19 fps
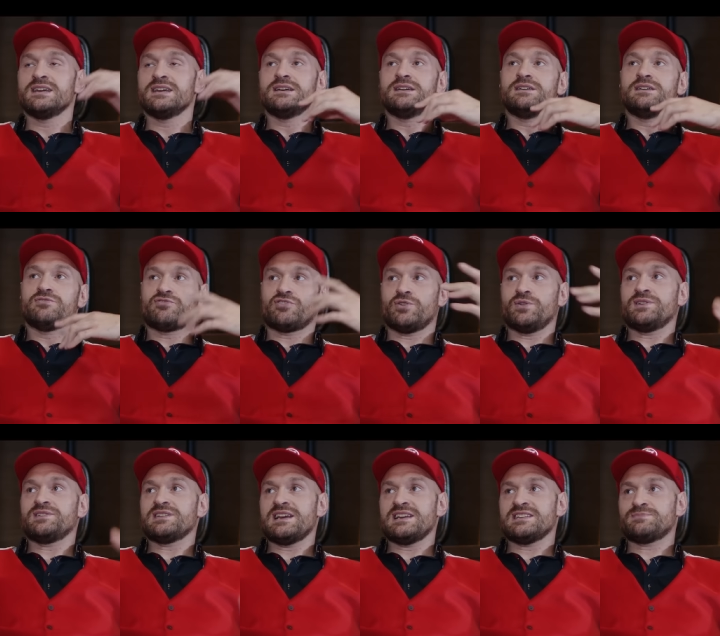Mm. So
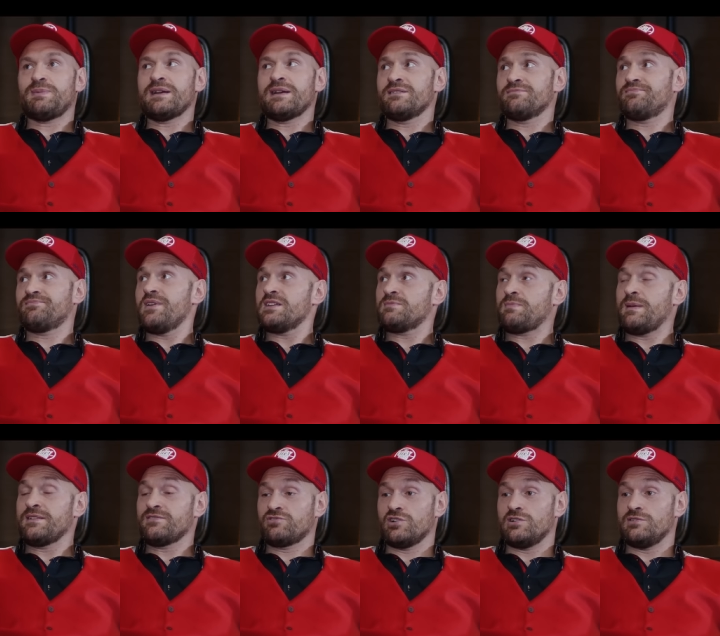it, has been a, it's
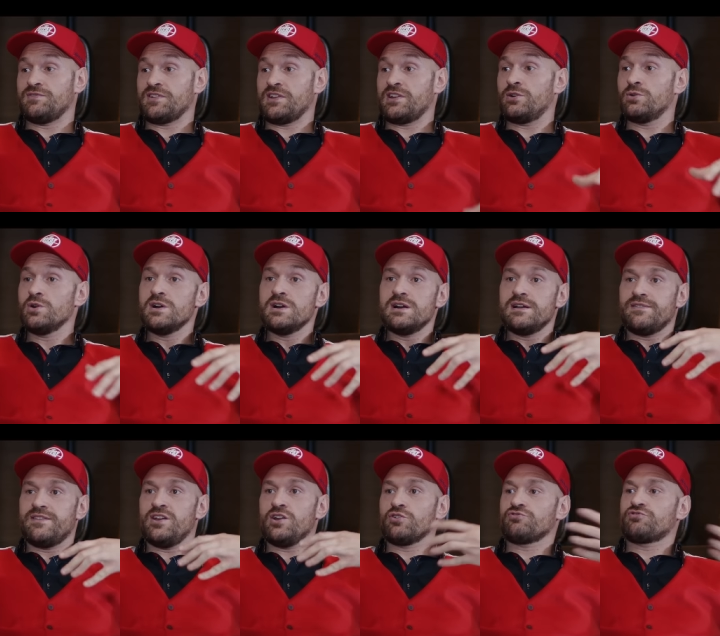been tough, you know.
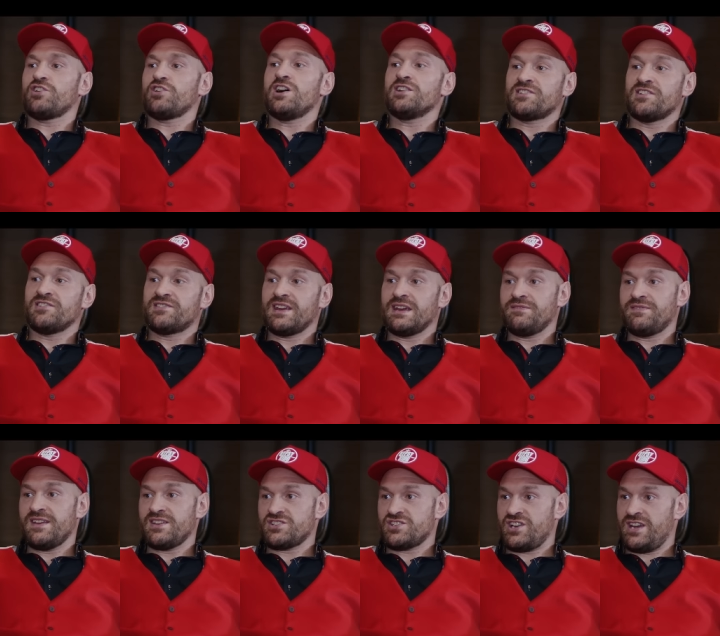The uncertainty of
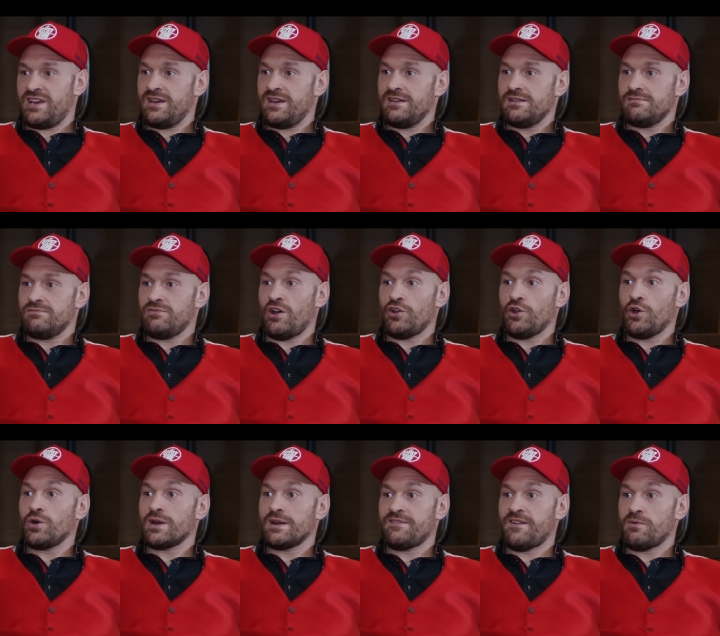this year, not
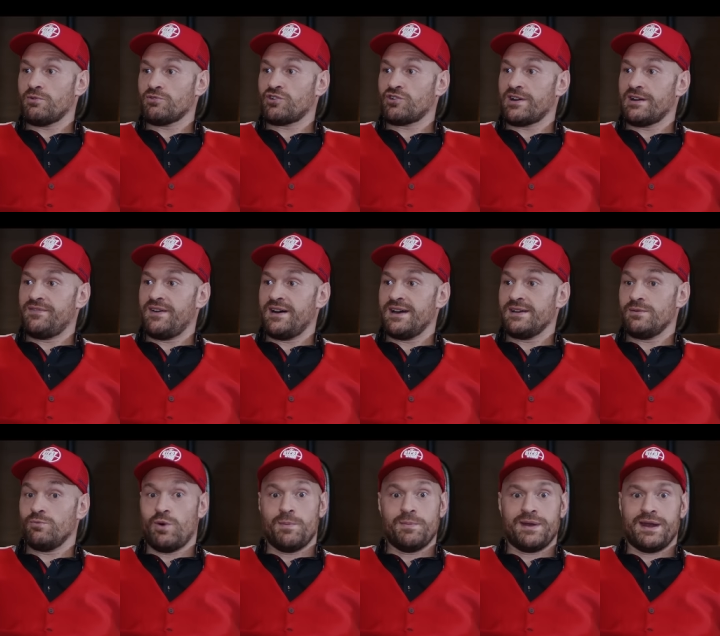knowing if I was going to fight
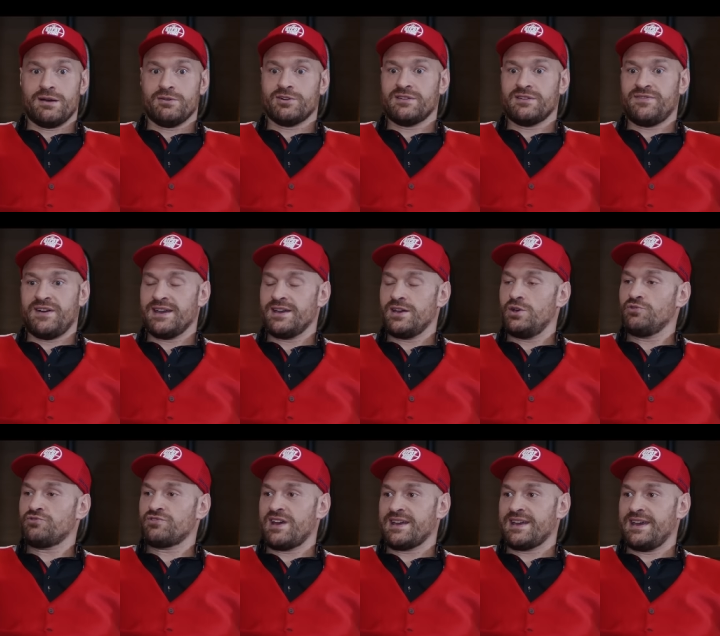one minute, I'm going to fight
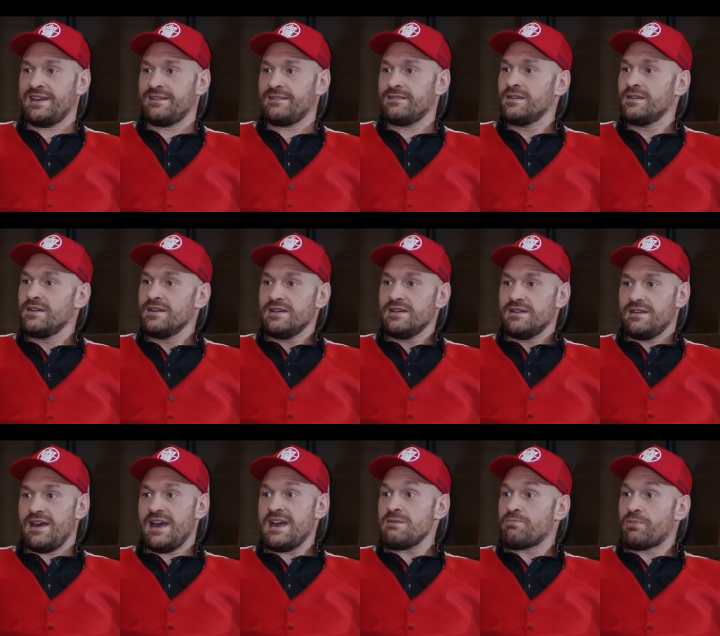Usyk in
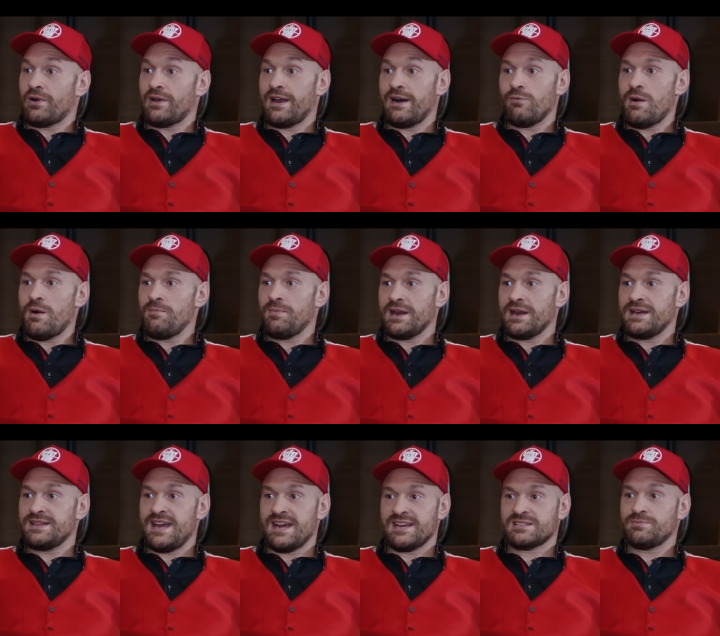April at Wembley.
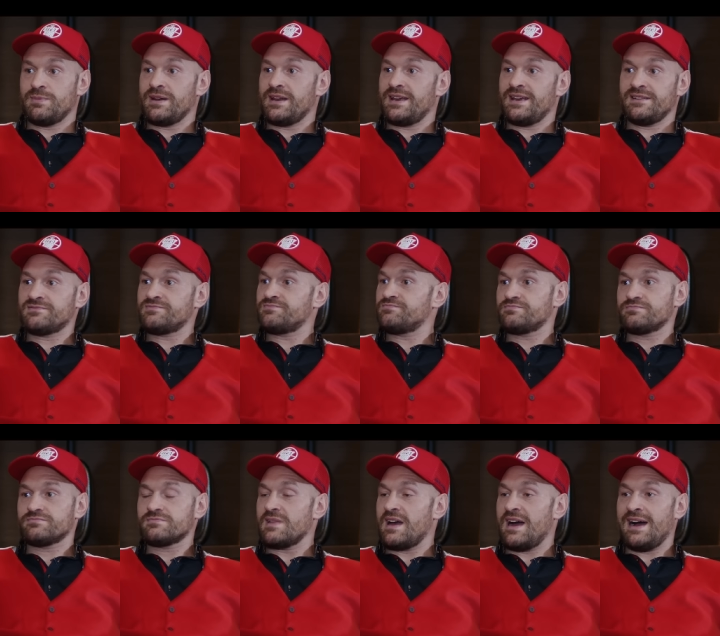Next minute, he's
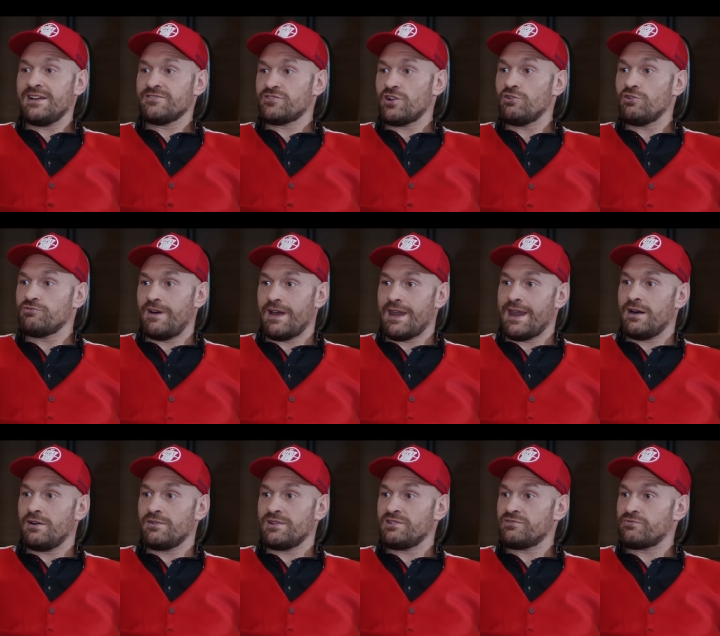arseholes fell
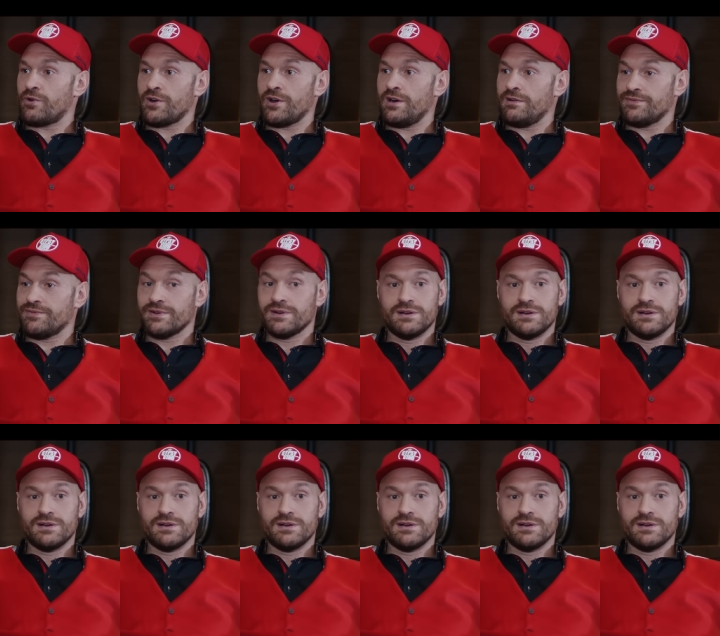out and he's run off.